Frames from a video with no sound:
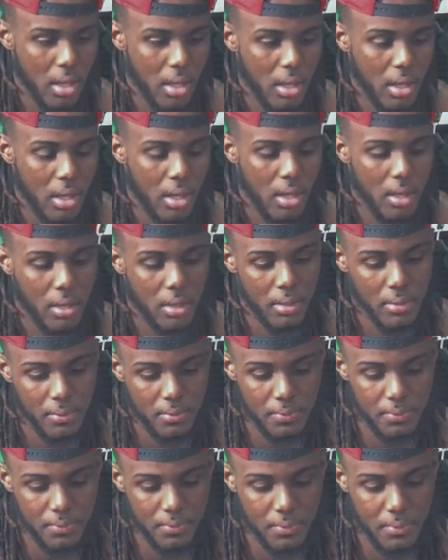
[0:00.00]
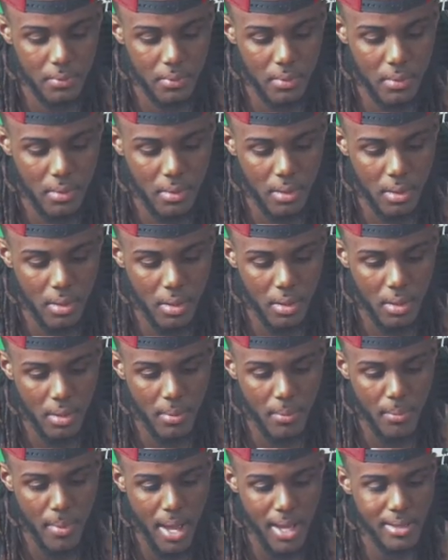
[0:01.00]
good
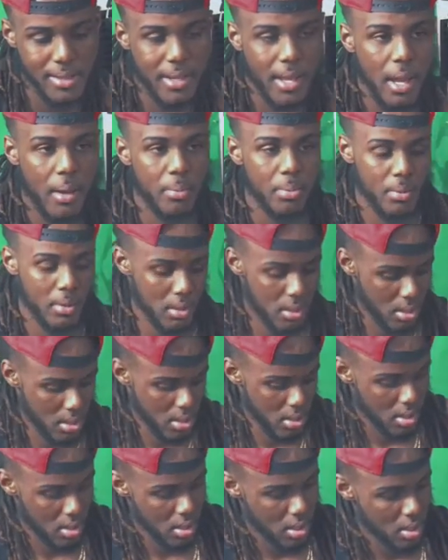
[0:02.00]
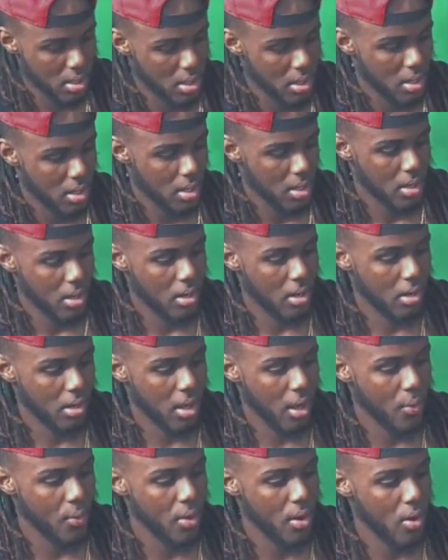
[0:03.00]
player. Max Kepler.
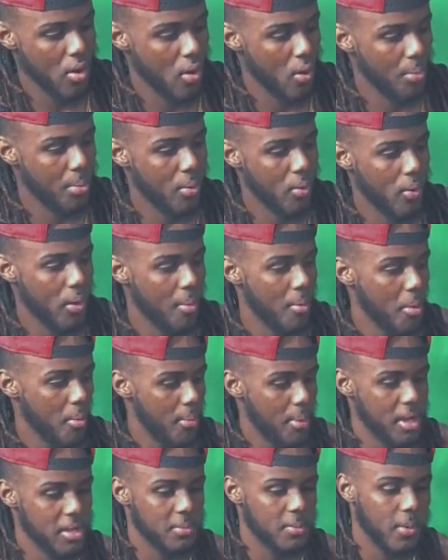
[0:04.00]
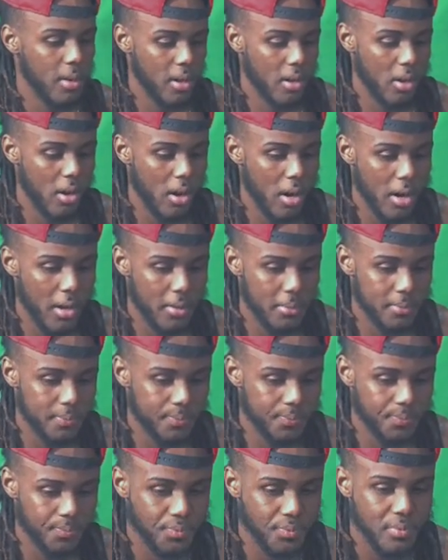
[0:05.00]
Okay, we're going to open one more baseball card.
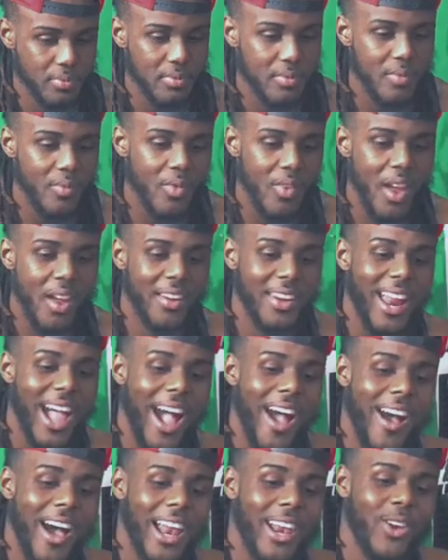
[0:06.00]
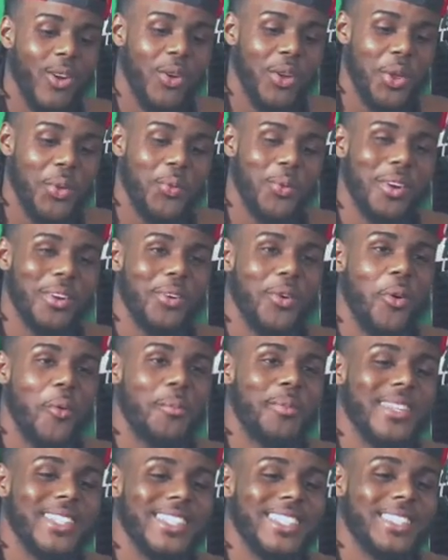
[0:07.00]
Nah, I low-key want to
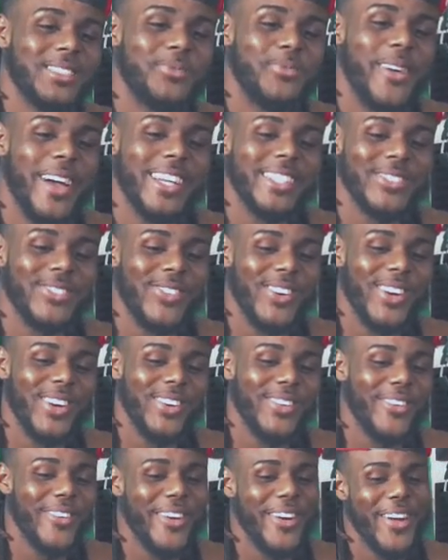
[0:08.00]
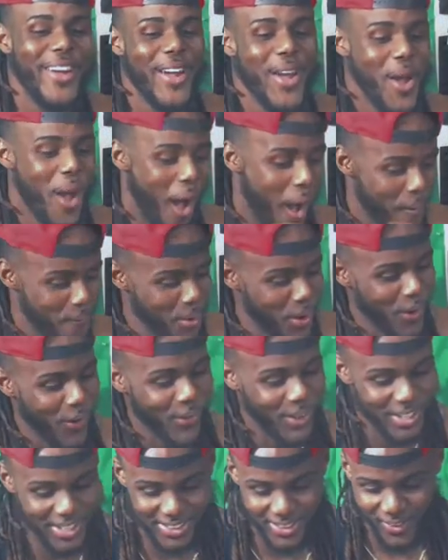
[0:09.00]
open this basketball card. I'm going to
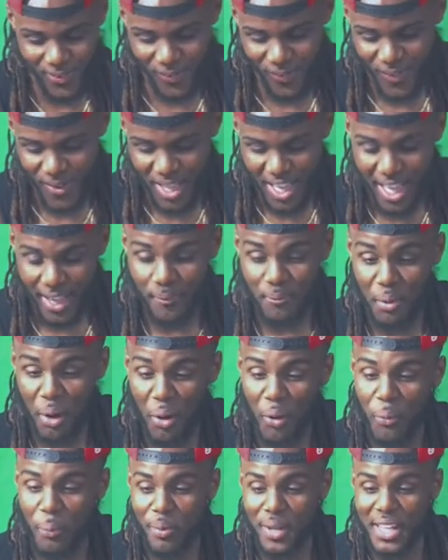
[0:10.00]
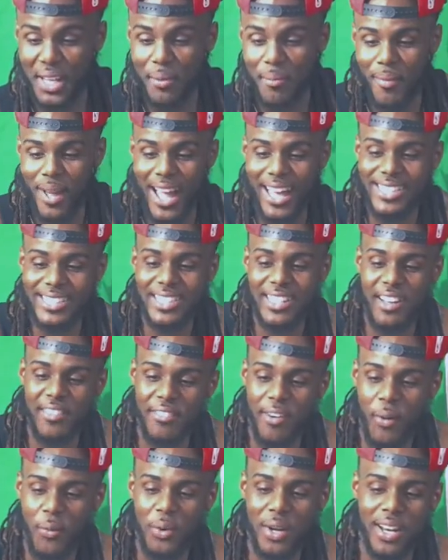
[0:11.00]
hold it, though. Bro, but imagine if
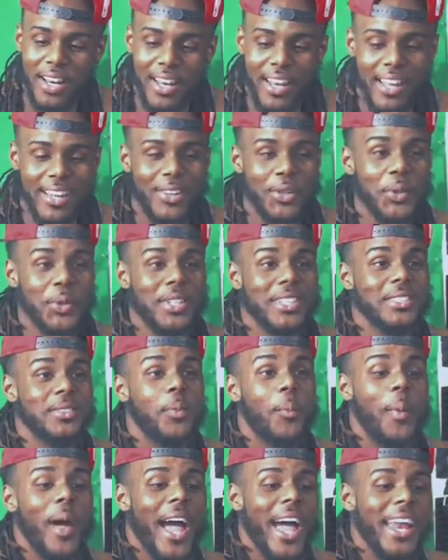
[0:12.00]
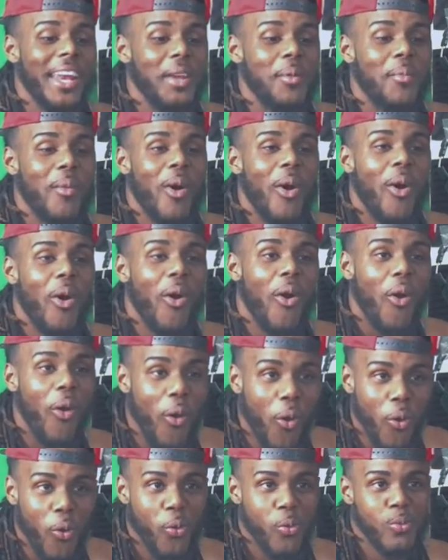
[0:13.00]
I would have let go of this Patty
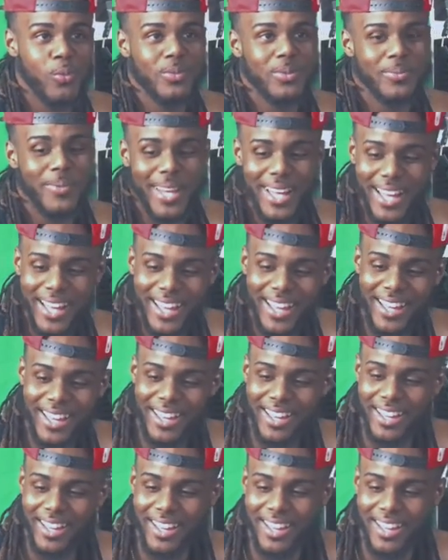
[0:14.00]
Mahomes, man.